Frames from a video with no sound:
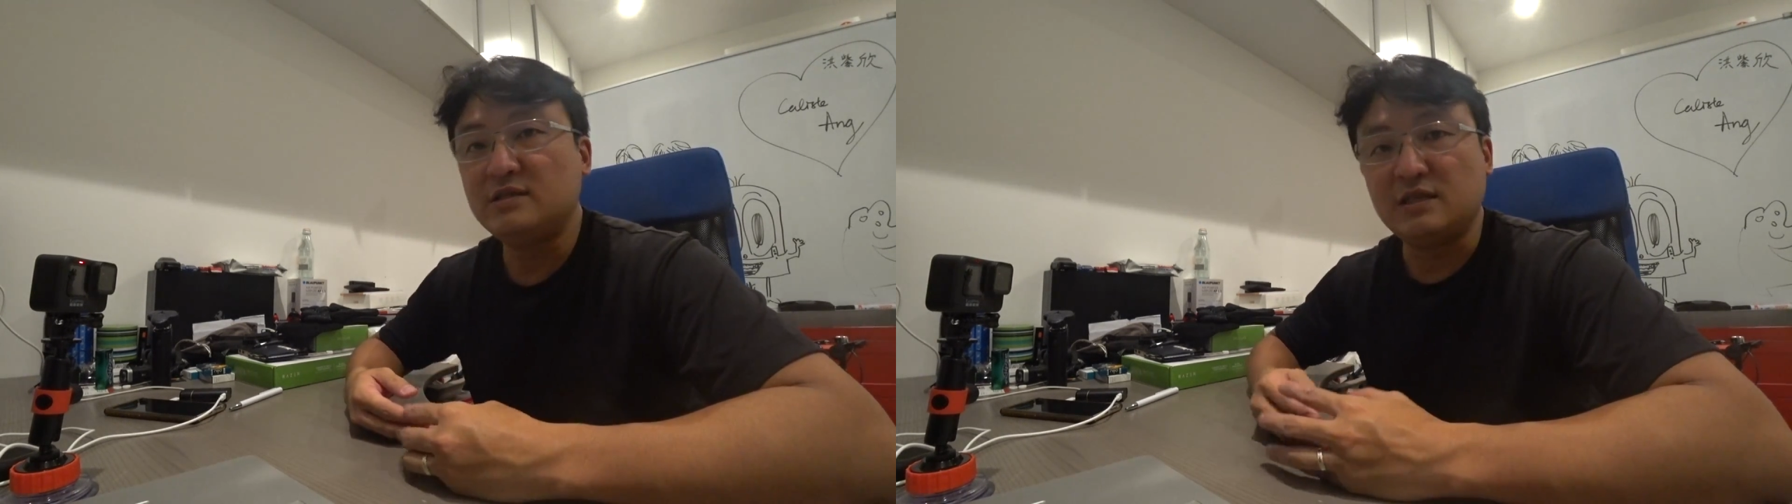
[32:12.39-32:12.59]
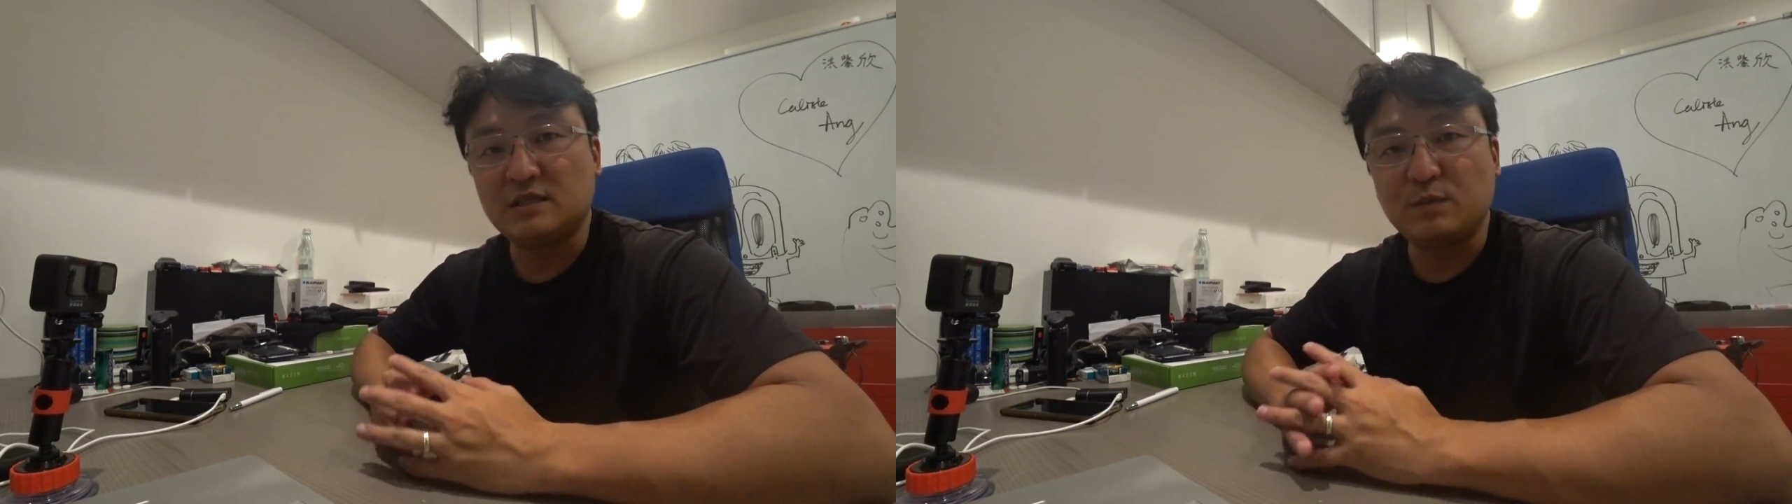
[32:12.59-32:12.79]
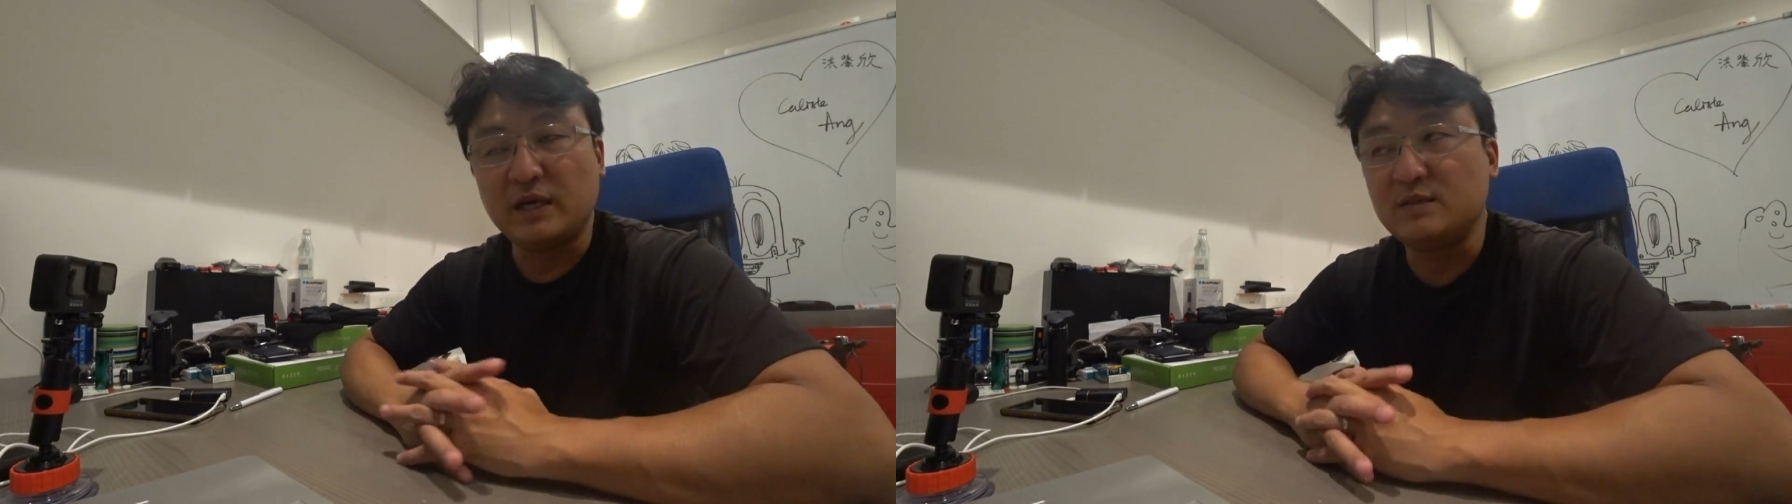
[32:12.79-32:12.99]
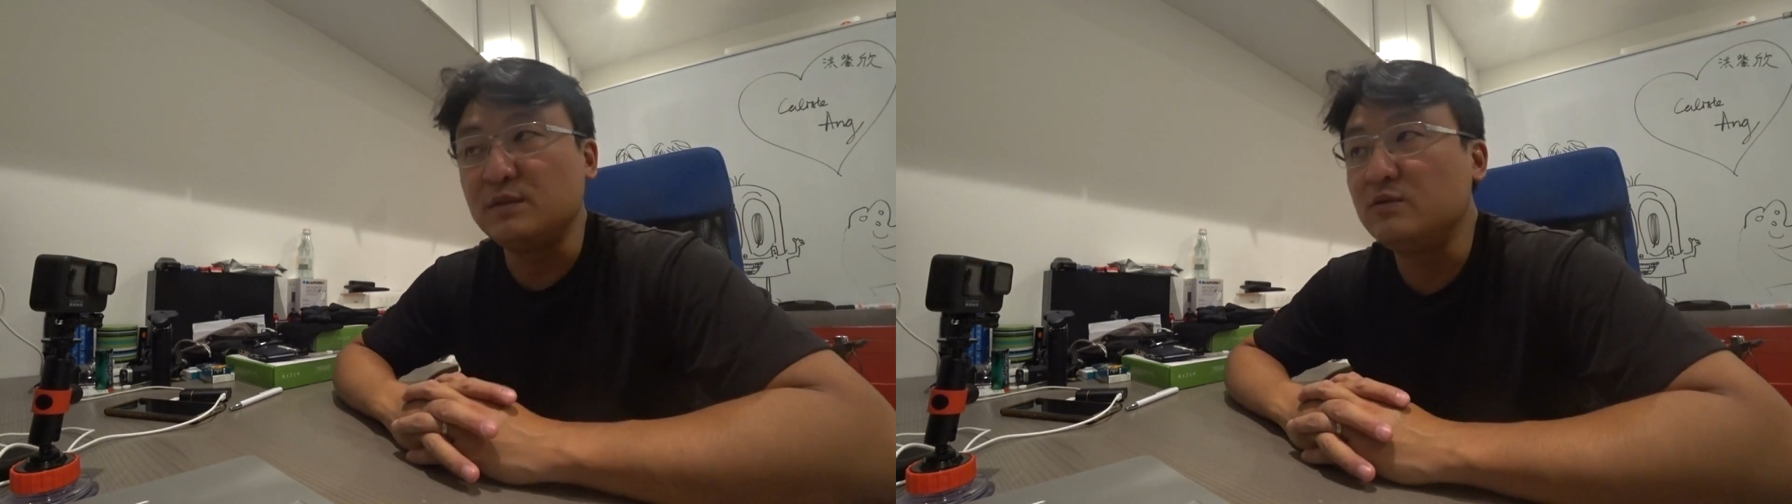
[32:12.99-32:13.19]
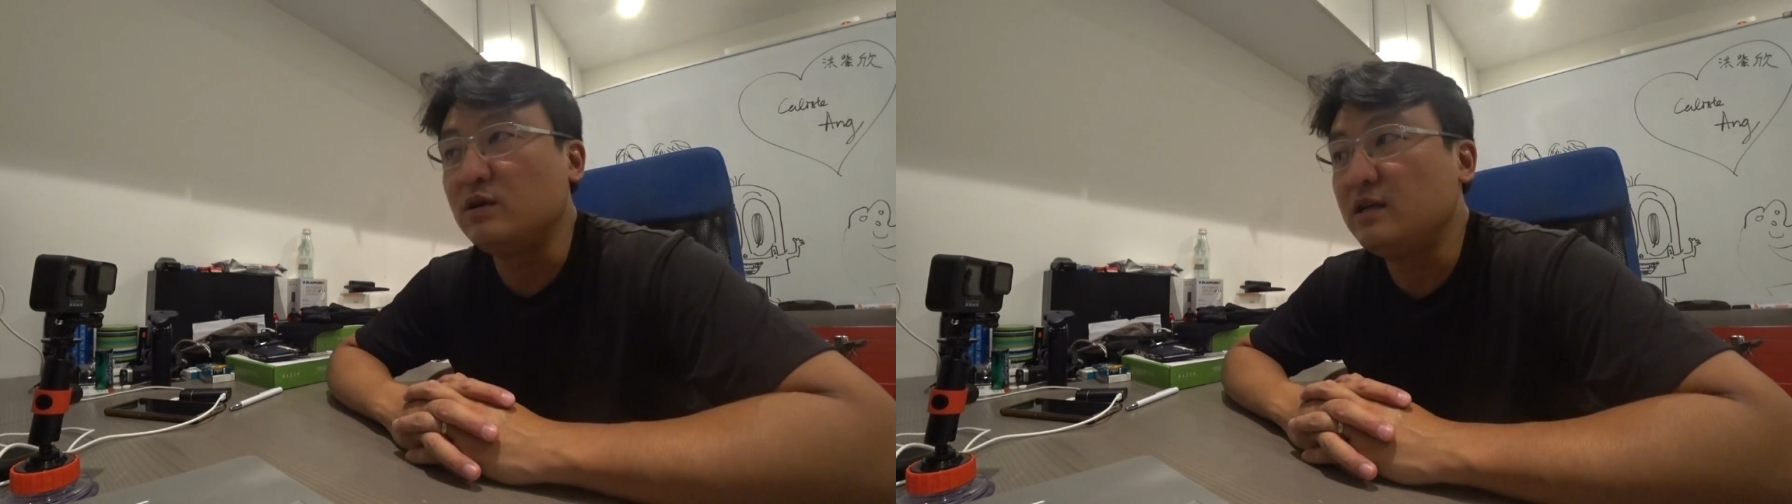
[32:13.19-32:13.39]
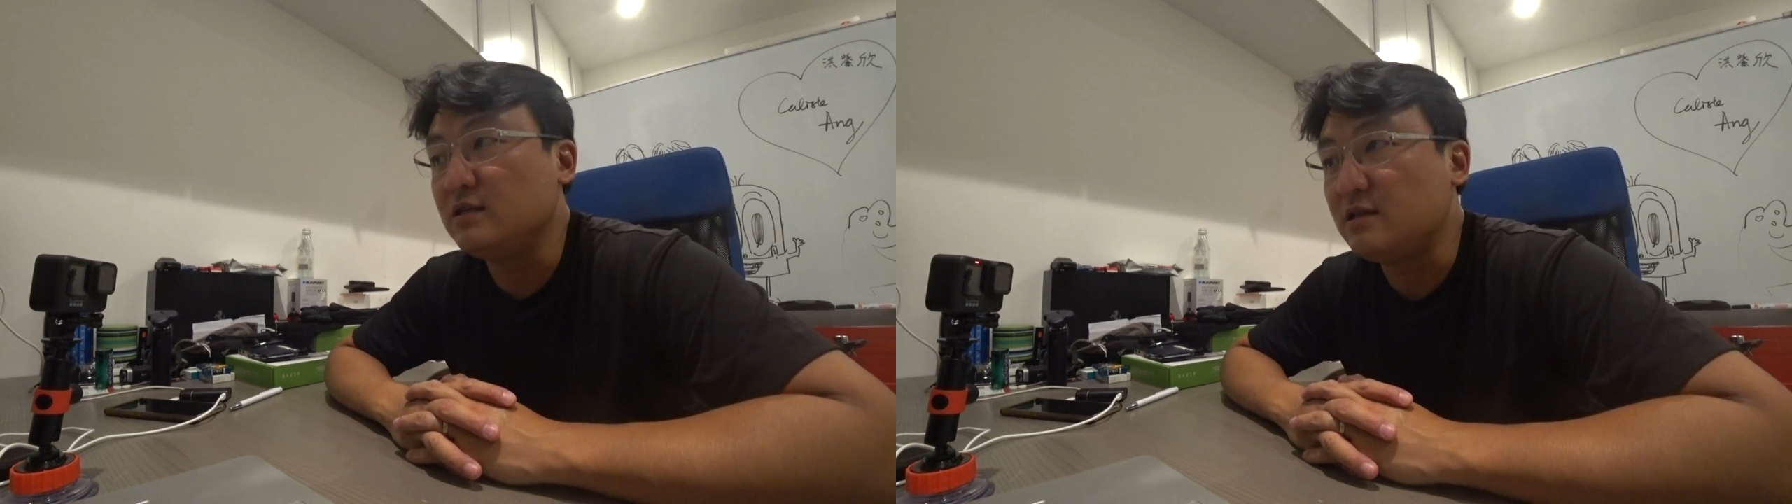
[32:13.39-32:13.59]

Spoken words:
displacement one is the